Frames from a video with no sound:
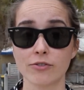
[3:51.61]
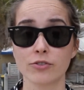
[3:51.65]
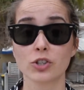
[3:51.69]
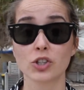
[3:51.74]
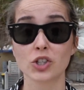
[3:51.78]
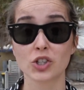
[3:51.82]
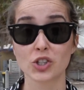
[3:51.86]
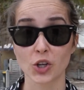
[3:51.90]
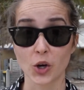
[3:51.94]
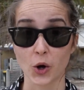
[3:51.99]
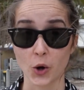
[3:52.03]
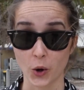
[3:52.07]

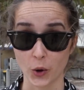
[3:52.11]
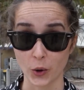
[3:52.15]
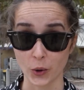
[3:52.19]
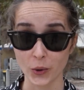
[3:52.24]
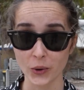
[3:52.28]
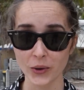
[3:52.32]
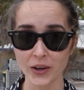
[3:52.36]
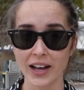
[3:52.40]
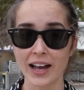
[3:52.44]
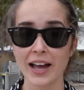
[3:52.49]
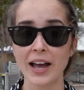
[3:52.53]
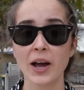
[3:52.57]

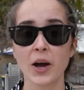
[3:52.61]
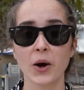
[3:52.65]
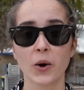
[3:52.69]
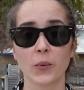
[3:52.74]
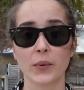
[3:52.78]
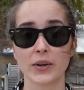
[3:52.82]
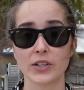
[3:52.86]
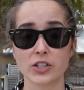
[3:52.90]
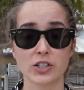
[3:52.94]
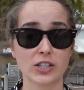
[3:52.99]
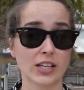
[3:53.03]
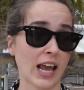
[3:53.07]
So
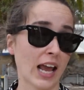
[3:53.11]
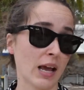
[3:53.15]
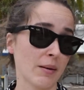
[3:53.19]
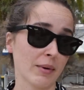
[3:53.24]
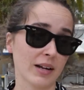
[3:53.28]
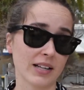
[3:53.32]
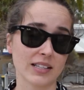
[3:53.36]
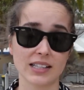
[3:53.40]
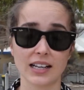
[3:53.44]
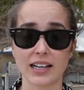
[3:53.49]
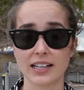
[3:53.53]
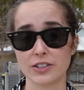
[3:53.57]
we just came
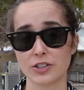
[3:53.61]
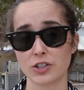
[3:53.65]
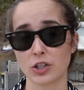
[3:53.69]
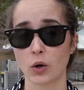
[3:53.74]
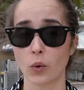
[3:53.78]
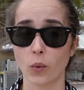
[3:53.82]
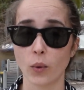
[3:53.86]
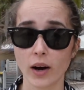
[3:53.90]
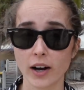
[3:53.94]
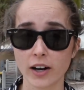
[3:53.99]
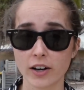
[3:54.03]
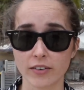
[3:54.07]
outside and took a
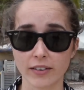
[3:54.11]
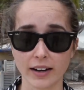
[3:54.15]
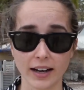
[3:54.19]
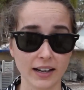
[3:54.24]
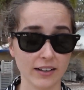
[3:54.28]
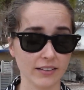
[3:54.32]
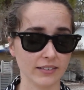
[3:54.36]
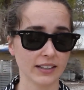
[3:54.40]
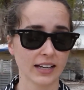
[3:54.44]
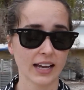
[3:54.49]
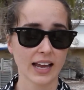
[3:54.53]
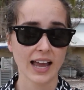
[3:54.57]
walk
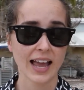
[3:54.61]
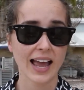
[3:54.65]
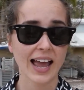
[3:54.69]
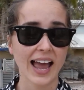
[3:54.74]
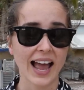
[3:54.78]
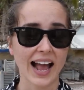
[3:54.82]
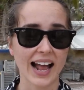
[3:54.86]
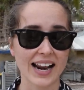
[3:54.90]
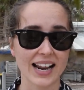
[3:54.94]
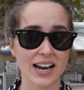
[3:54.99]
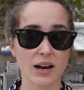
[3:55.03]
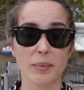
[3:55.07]
around,
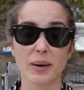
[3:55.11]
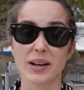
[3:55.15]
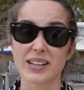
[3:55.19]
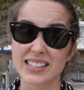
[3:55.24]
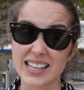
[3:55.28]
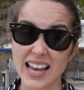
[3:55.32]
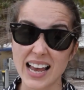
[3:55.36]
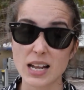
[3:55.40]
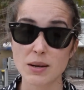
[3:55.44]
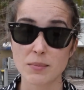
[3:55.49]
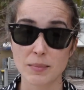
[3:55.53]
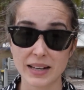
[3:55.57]
and in about
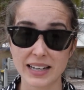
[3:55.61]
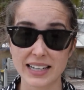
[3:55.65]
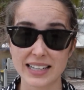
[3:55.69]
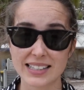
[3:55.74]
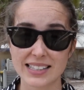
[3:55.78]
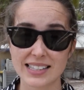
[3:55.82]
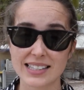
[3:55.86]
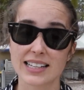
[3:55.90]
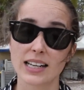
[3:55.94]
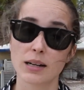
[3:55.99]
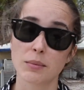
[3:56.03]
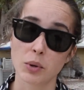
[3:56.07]
10 minutes
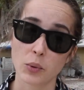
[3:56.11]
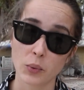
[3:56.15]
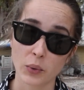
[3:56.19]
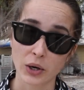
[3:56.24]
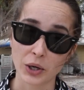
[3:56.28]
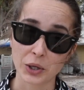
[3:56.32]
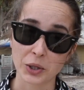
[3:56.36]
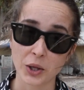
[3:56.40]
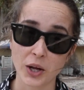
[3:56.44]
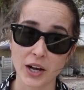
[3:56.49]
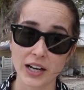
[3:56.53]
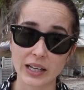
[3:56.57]
it's gonna be 1
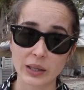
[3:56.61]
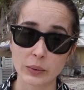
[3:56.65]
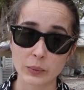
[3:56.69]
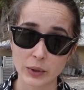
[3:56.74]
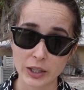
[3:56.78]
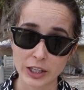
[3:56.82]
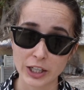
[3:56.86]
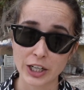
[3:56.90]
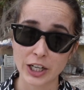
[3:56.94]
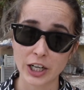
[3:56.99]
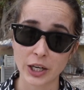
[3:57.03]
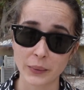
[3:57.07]
o'clock and we're
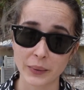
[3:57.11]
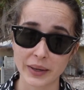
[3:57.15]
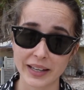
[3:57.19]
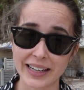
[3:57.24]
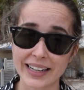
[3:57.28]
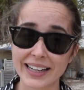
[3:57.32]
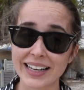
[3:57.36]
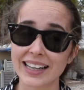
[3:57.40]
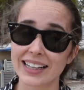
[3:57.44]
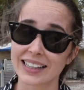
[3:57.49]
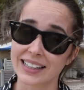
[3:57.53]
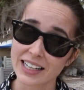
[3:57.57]
gonna go in
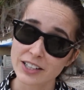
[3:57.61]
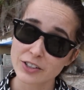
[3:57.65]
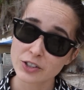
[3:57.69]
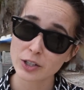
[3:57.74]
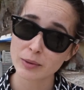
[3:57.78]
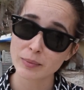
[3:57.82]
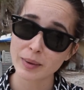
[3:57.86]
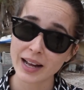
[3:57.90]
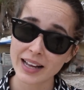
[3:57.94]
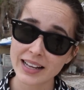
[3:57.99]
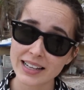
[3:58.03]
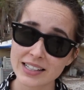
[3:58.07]
and get electric
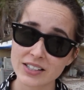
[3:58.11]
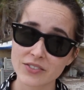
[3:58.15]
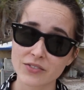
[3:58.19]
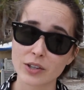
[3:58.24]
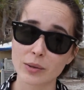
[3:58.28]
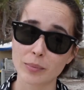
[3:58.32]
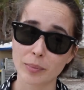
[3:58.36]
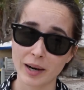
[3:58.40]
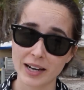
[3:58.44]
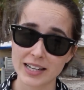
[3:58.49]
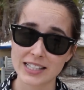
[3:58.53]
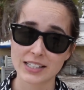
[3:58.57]
bikes for the
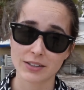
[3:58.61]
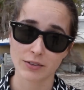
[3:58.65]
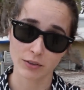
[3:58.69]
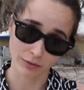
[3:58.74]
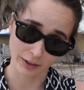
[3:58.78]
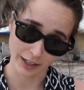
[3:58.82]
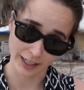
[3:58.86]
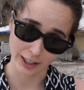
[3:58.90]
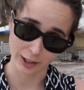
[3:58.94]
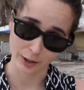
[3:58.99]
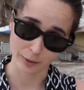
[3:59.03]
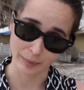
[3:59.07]
price of a
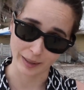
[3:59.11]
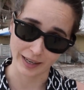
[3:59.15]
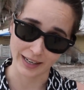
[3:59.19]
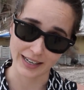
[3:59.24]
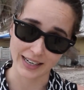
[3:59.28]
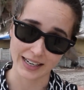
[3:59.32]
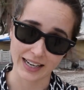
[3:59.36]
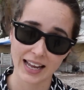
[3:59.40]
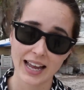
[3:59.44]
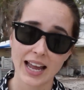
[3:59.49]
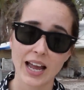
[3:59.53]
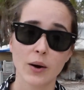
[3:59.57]
regular bike,
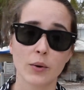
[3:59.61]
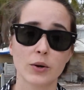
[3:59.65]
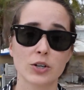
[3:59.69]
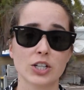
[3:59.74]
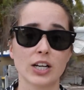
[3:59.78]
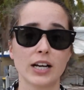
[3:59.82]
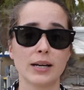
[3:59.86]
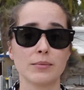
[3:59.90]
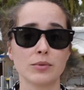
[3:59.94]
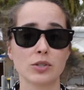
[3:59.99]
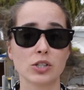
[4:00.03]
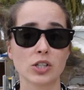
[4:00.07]
which
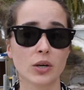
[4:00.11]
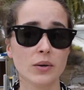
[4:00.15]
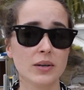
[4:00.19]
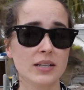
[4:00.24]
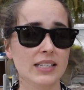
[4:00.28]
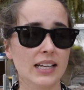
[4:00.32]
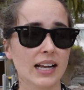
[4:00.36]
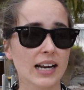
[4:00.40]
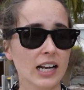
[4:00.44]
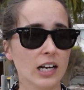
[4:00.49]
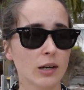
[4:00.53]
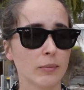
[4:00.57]
I am so
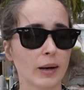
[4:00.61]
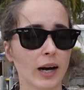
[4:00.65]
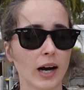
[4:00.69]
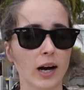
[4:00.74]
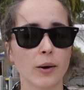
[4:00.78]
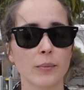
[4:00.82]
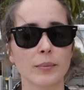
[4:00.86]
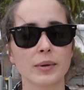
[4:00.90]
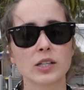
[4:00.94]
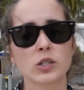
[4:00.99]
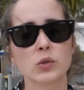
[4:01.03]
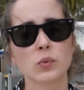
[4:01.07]
excited about
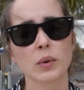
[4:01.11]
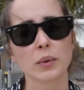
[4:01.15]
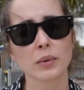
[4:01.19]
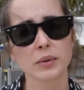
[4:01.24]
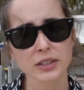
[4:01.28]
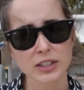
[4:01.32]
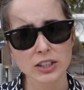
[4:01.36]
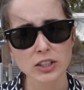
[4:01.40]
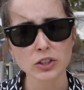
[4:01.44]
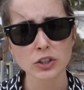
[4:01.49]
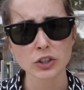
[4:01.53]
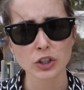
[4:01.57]
because we were a
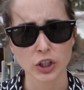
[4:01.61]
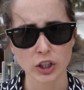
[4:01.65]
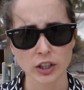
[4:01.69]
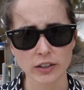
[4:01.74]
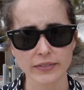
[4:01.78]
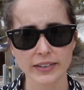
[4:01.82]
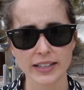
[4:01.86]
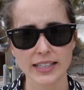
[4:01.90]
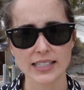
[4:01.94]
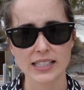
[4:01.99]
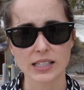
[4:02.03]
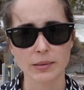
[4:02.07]
little
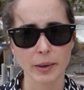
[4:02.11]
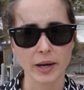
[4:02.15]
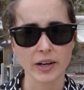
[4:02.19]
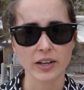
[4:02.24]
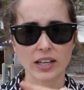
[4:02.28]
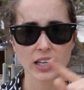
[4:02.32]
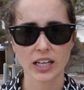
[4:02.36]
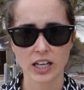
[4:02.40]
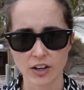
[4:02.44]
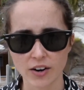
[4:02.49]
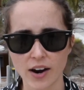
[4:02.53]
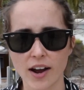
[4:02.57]
nervous about
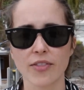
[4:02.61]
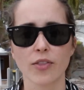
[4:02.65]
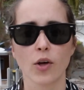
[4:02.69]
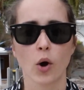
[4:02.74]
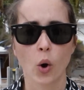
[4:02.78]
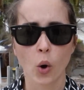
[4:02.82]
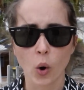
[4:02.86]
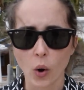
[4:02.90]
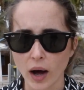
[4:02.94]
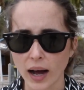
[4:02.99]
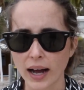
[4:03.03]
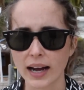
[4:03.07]
getting around the
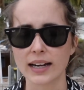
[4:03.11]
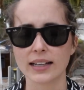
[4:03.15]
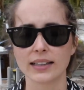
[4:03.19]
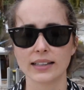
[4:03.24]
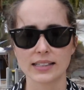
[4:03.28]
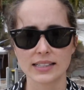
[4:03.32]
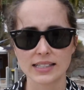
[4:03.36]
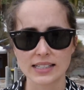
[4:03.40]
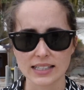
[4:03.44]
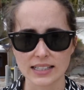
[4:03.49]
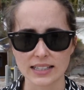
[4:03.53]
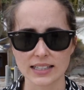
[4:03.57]
whole
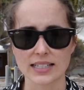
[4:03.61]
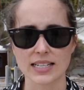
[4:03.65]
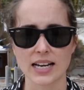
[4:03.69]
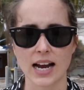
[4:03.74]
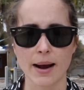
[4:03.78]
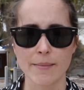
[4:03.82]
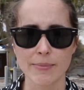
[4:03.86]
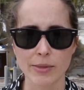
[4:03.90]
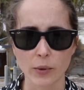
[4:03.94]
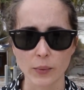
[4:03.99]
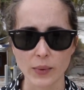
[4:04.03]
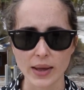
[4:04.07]
island in the
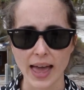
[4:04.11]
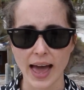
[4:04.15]
time that we